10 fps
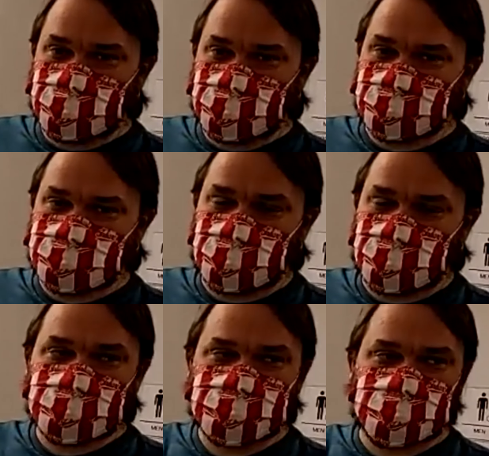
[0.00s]
Um, so I'm
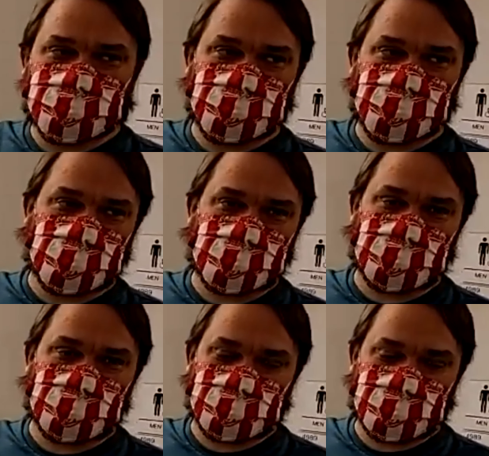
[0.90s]
also
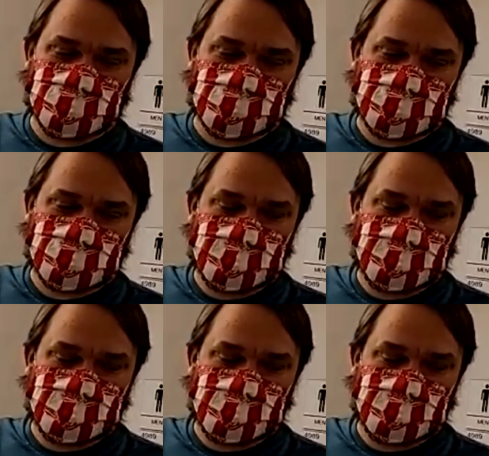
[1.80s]
working on the, um,